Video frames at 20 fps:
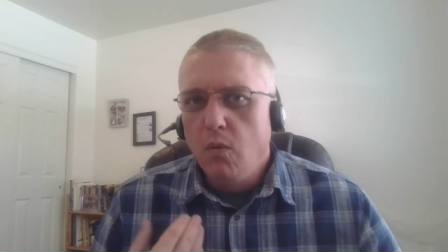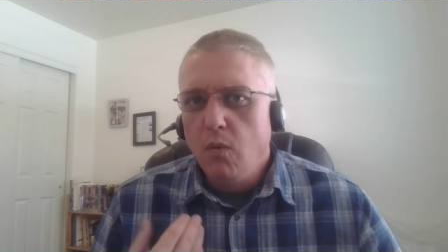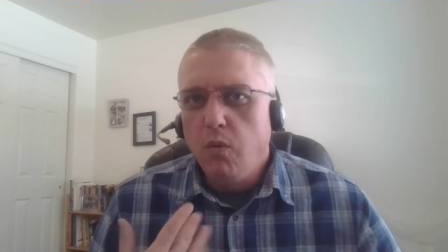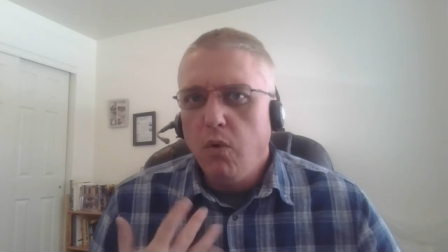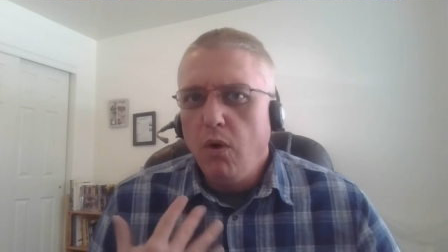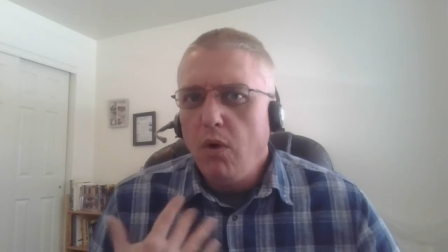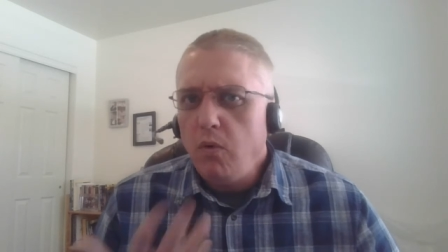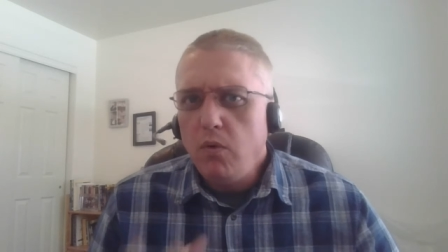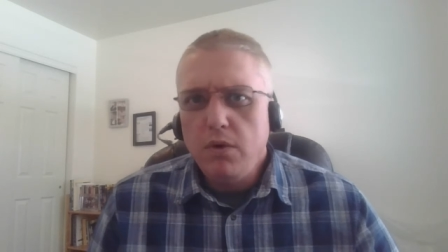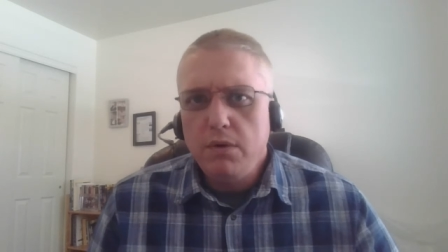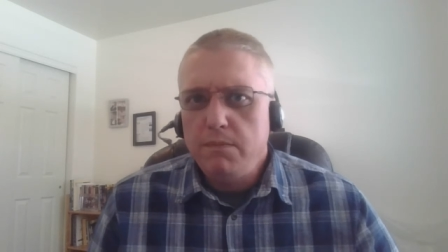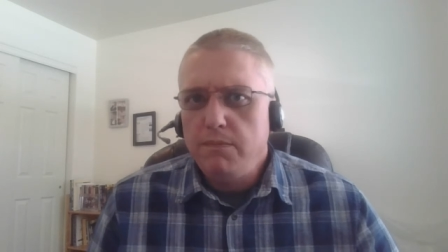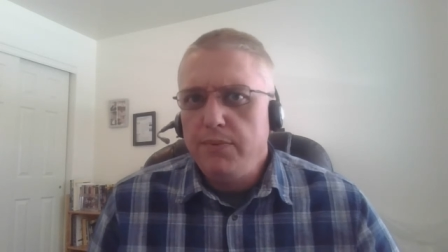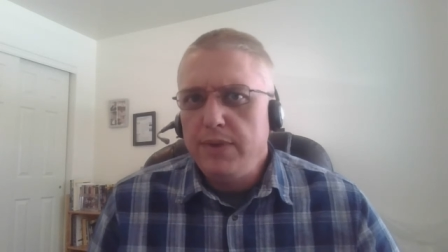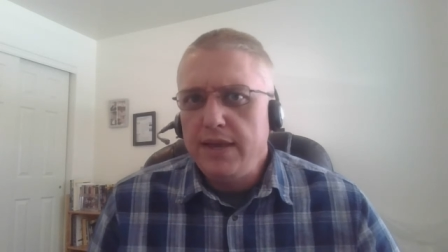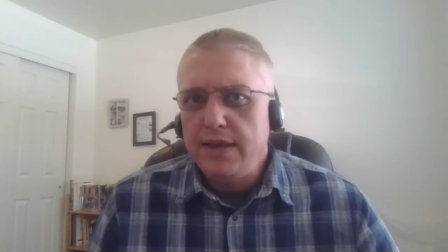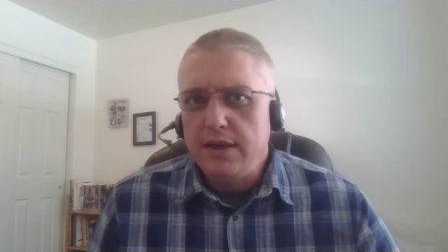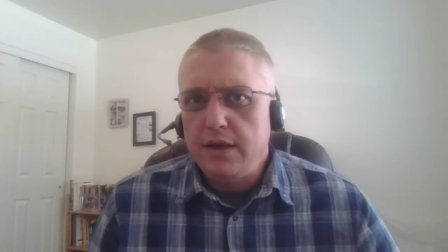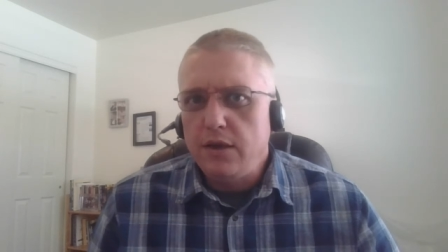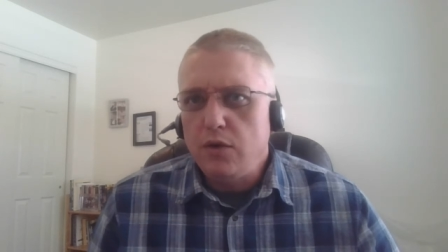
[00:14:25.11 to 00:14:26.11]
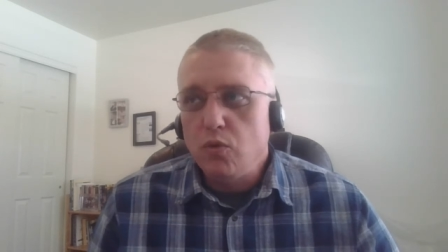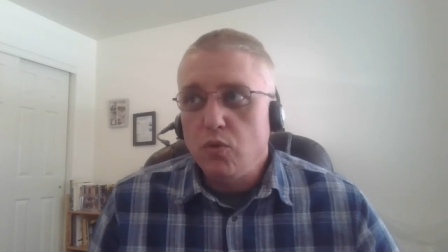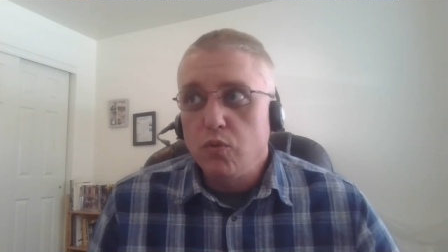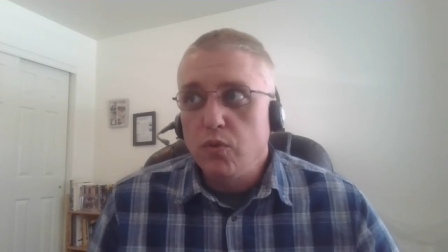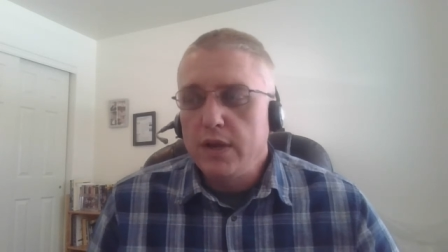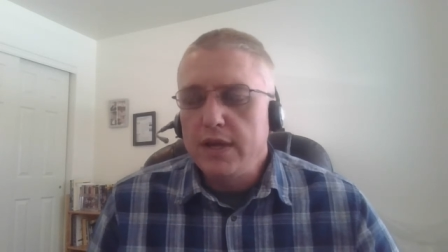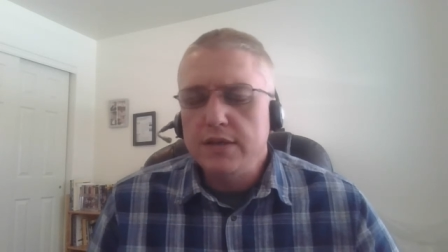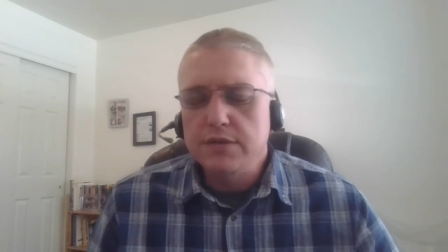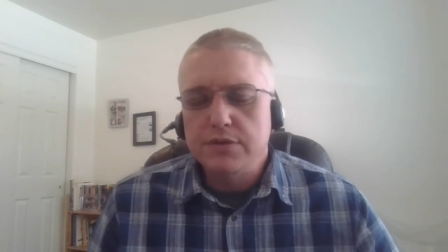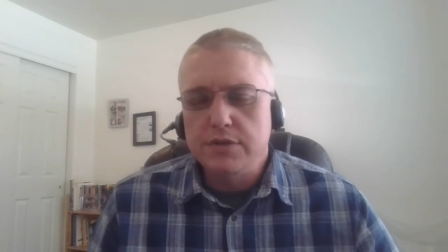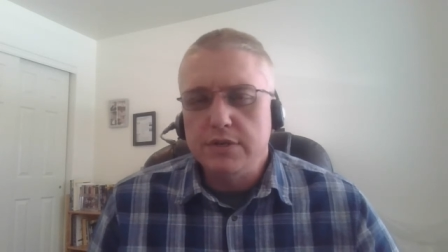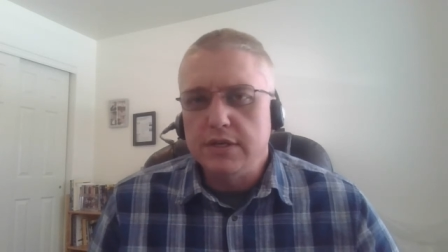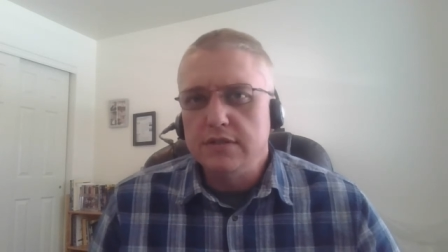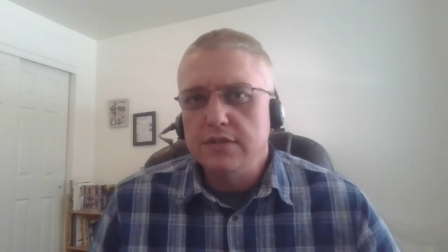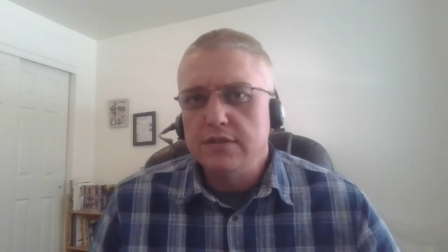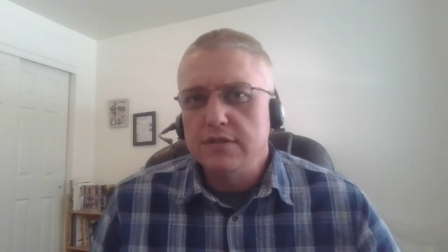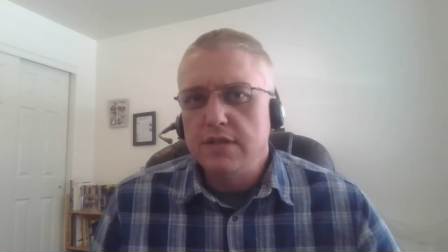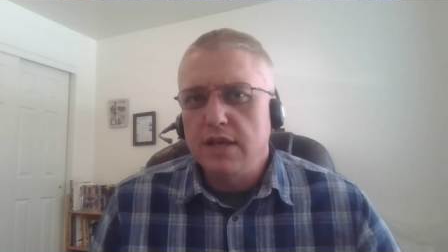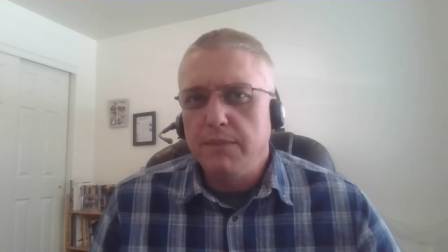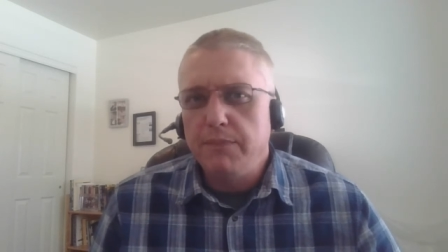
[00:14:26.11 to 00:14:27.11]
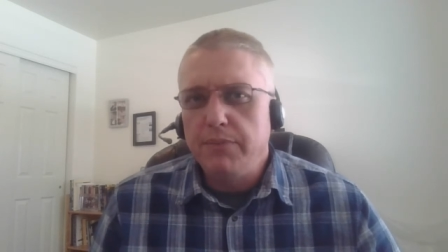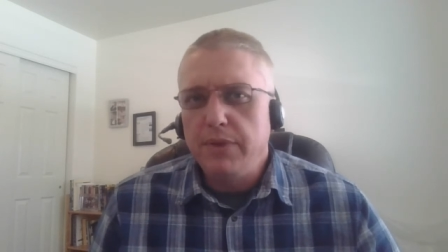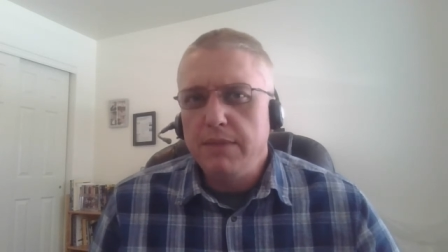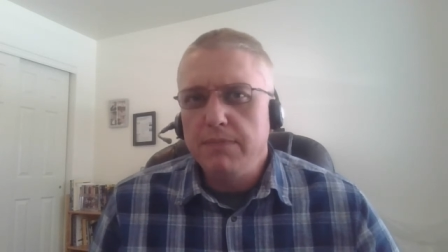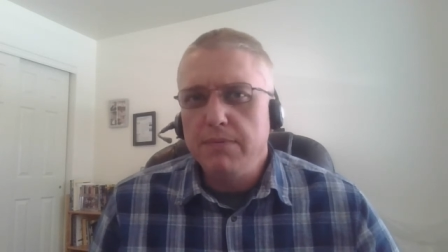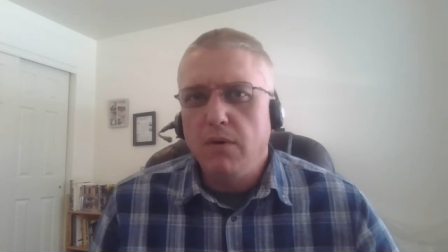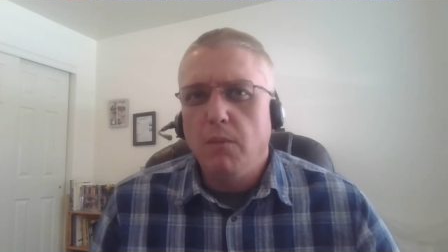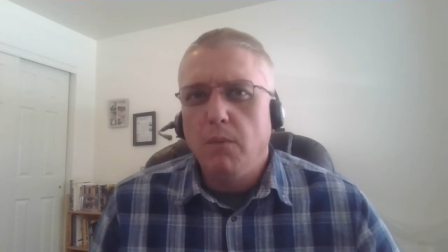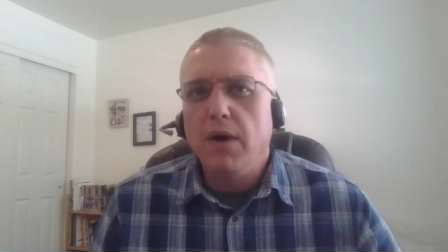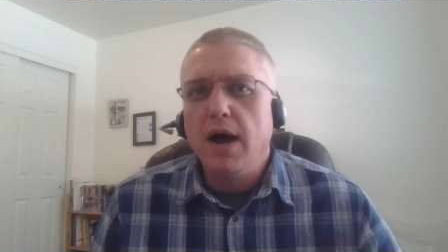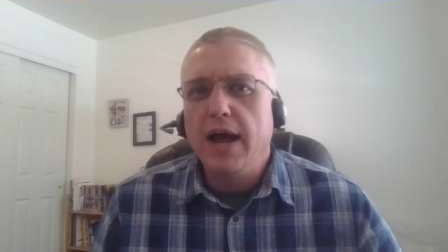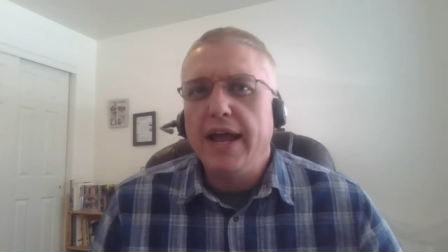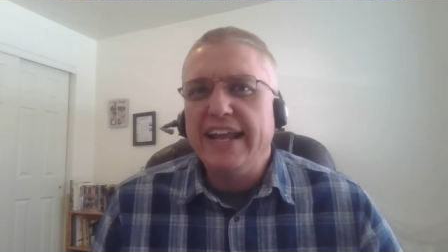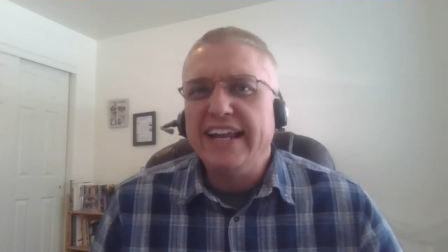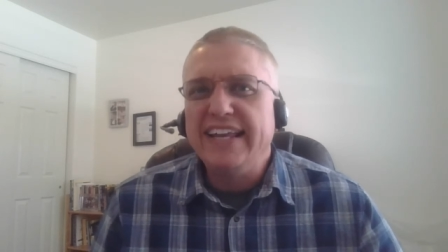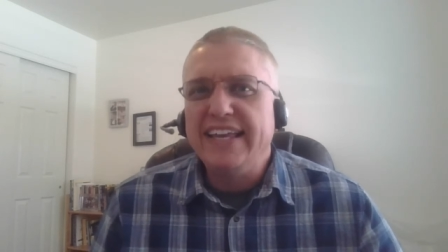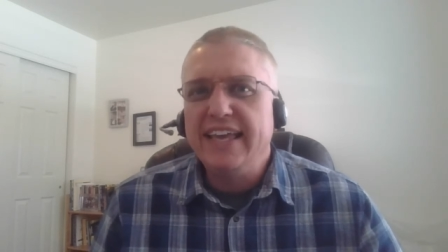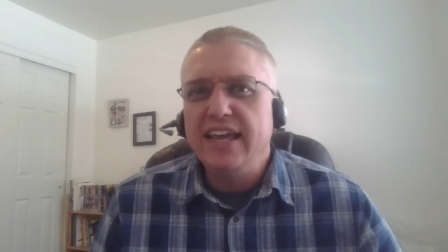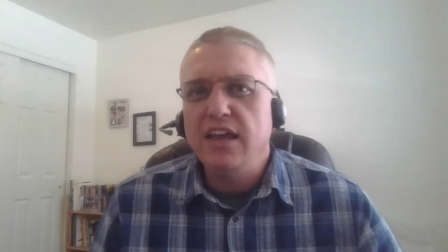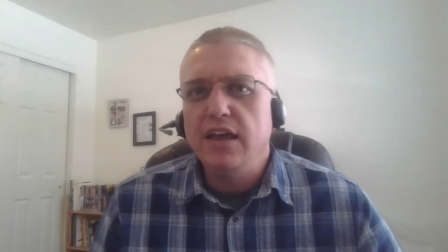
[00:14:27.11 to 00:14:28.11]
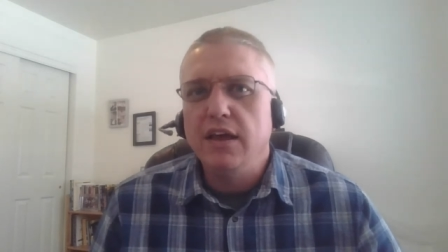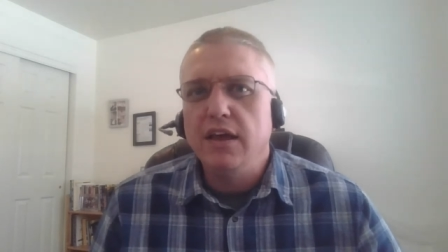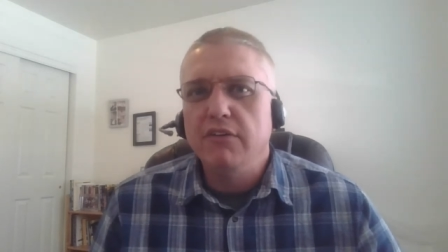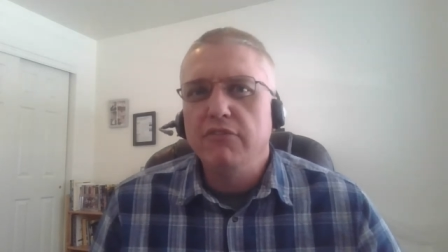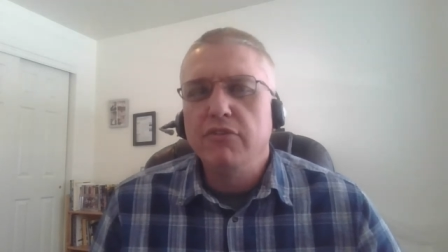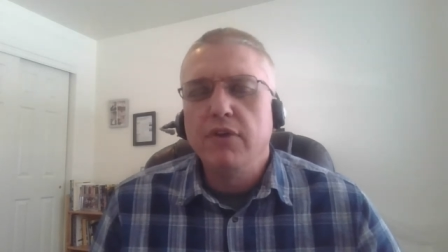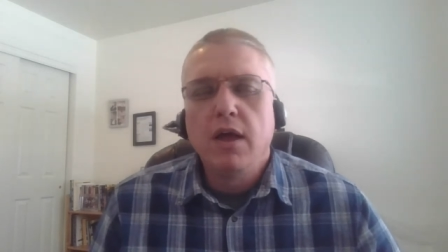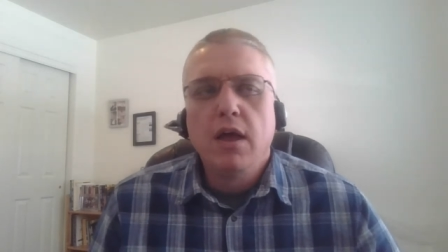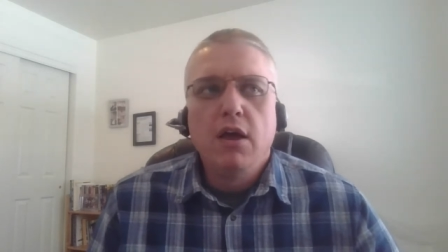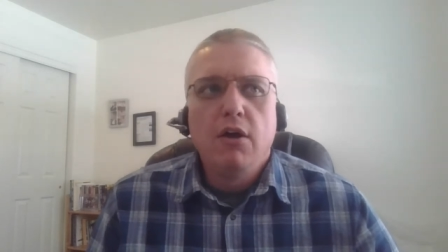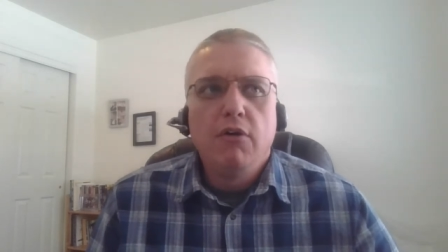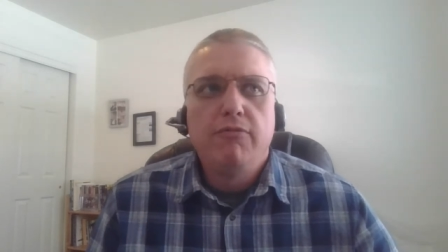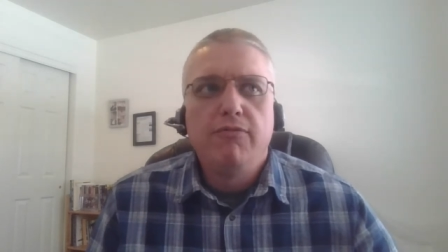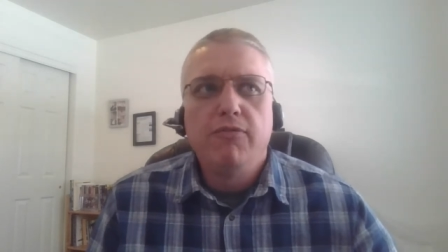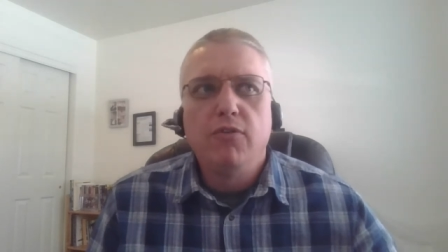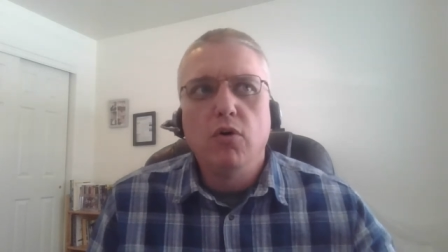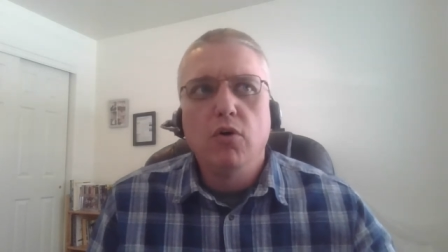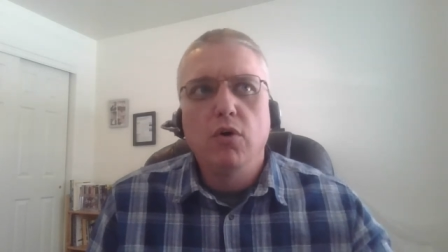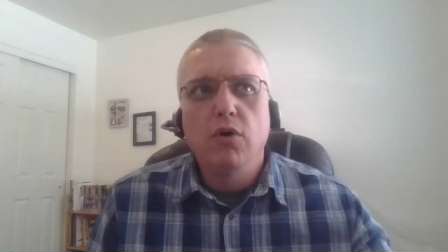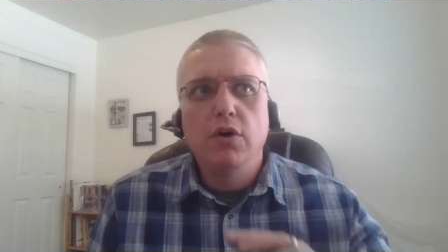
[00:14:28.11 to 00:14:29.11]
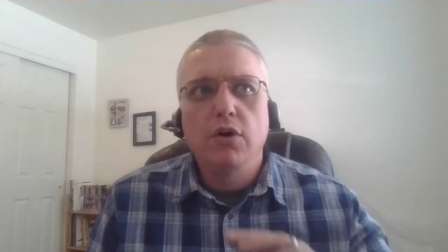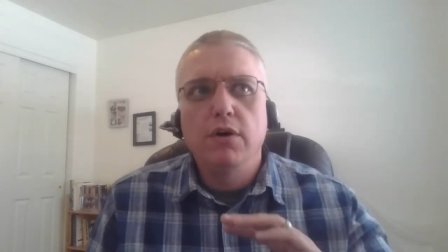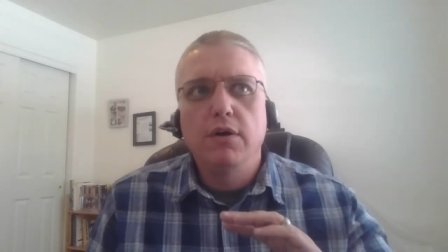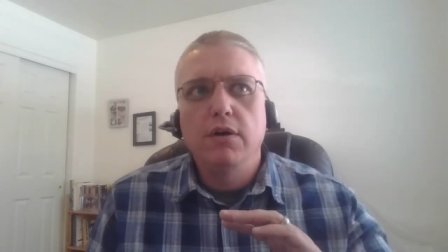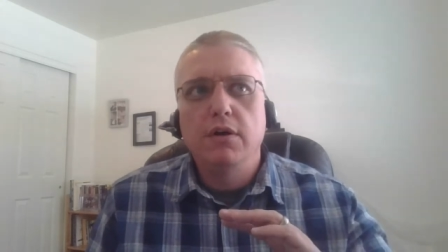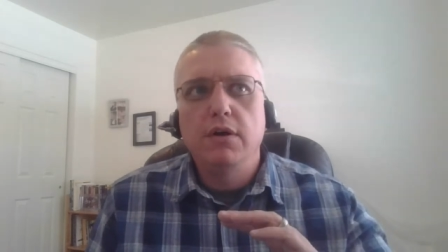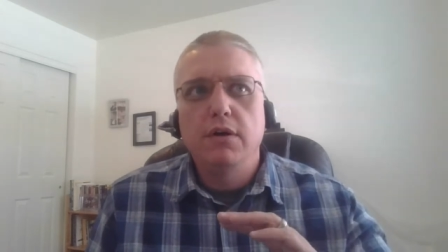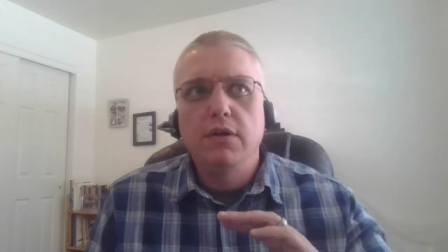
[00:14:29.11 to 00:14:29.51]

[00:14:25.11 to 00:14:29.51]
What would be reasons that people might give for